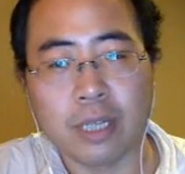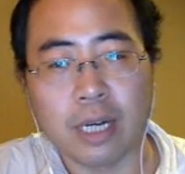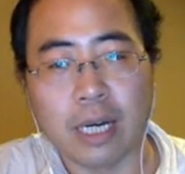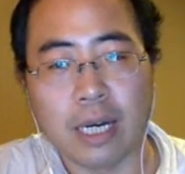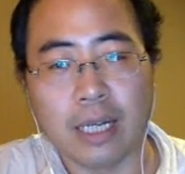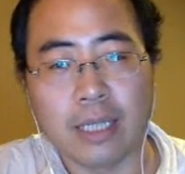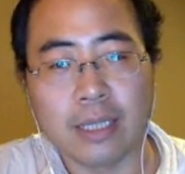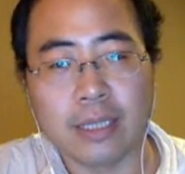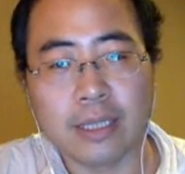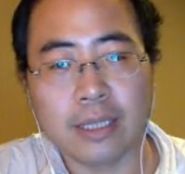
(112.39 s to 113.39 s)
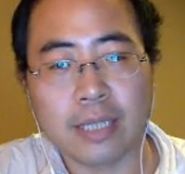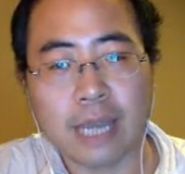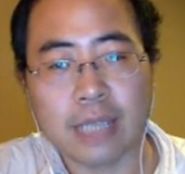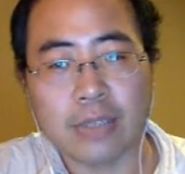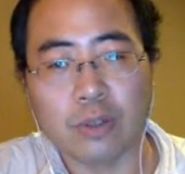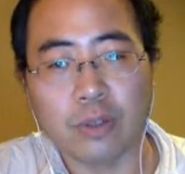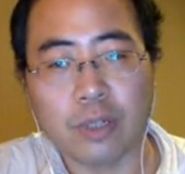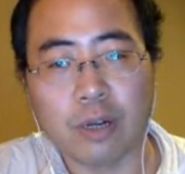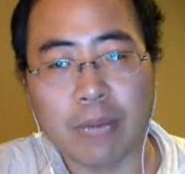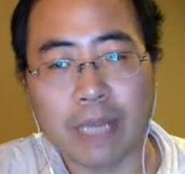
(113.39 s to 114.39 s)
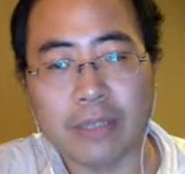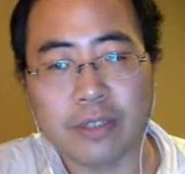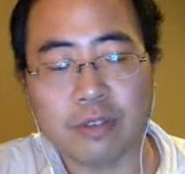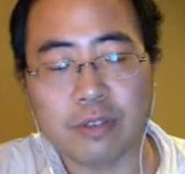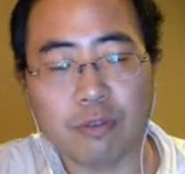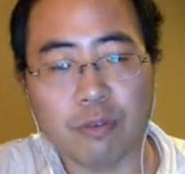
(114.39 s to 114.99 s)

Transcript: has no comments